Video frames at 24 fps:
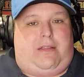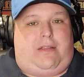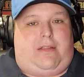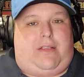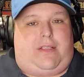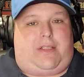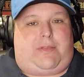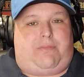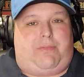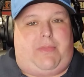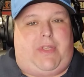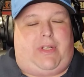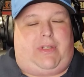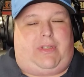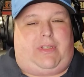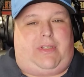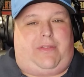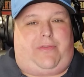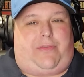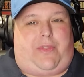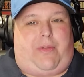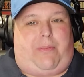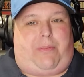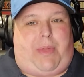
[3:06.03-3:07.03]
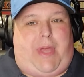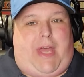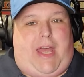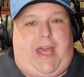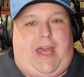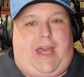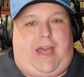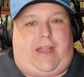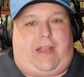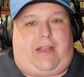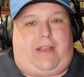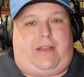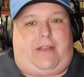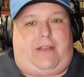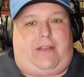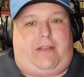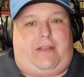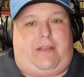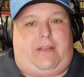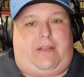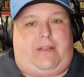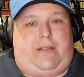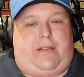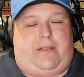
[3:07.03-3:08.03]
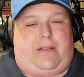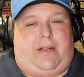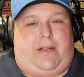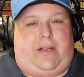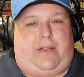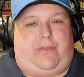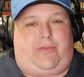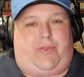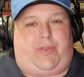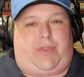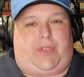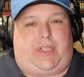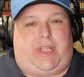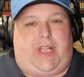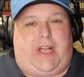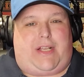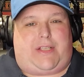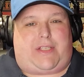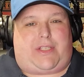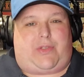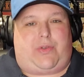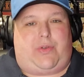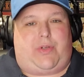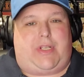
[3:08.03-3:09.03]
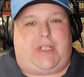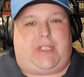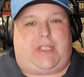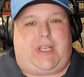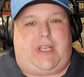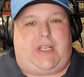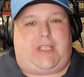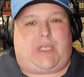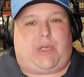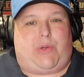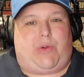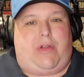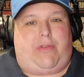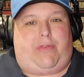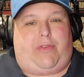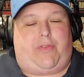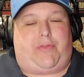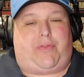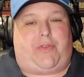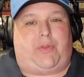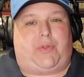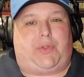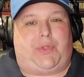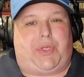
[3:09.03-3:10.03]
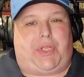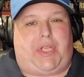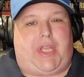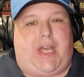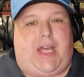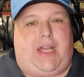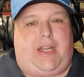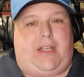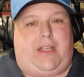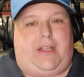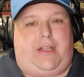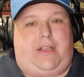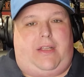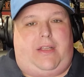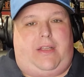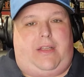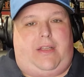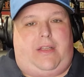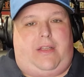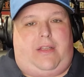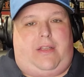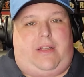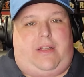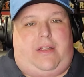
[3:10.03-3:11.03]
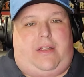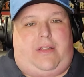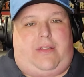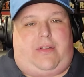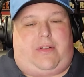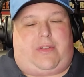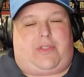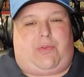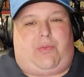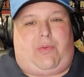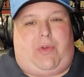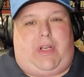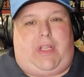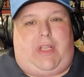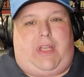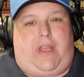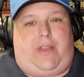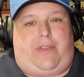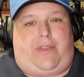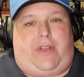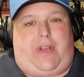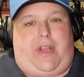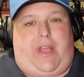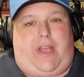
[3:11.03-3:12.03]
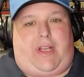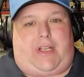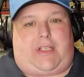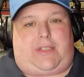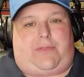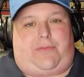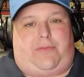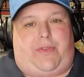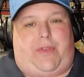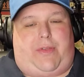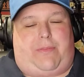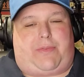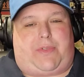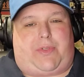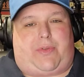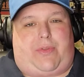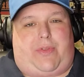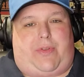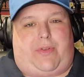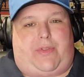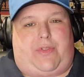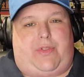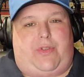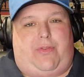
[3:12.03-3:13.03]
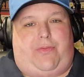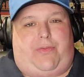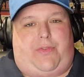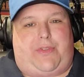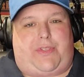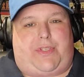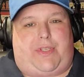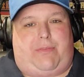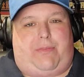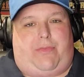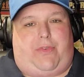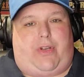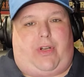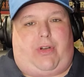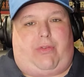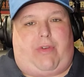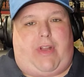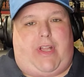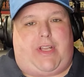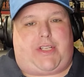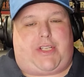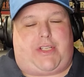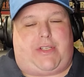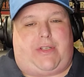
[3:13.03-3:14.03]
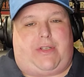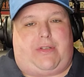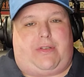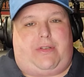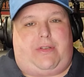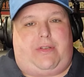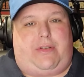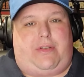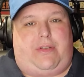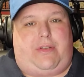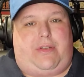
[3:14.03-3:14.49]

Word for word: is middle of the pack of the last 30 days. However, if you look at it, they're 28th in xFIP, so they're due for some regression